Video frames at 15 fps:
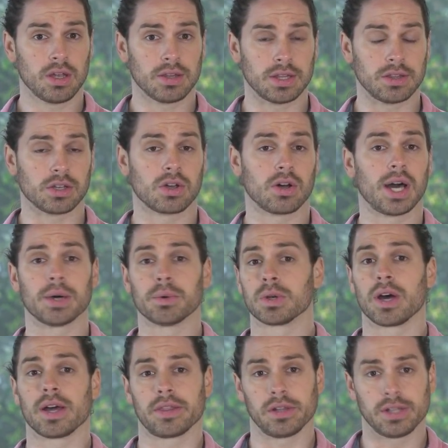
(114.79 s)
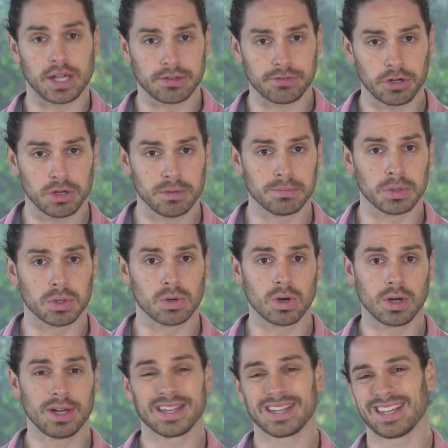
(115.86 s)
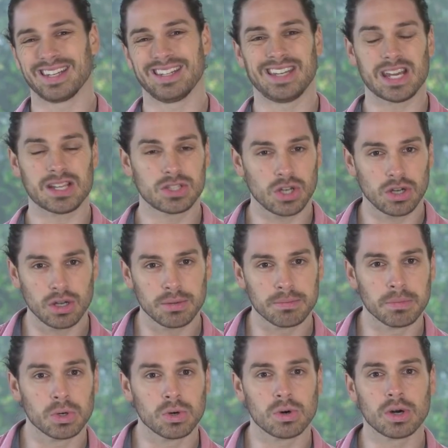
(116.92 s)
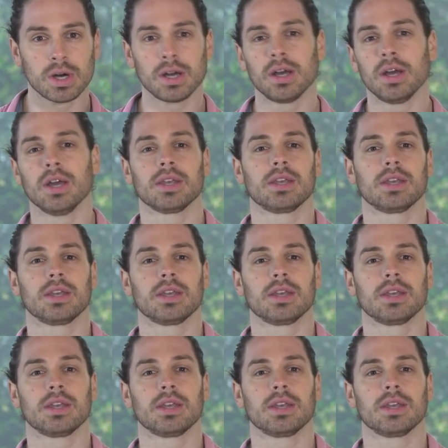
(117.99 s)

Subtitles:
that the guy would either love her more, connect to her more,